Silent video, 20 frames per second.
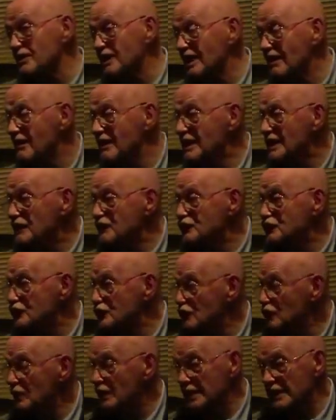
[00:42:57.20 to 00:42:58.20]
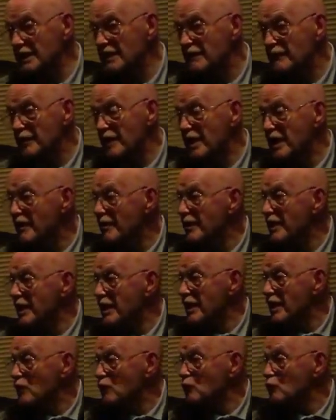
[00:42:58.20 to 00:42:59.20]
know now, Julie,
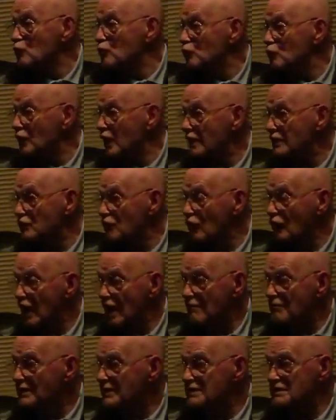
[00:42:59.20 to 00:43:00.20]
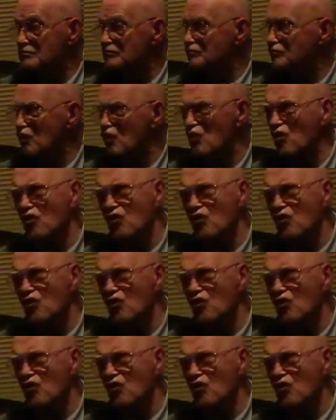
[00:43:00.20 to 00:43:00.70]
I'd met him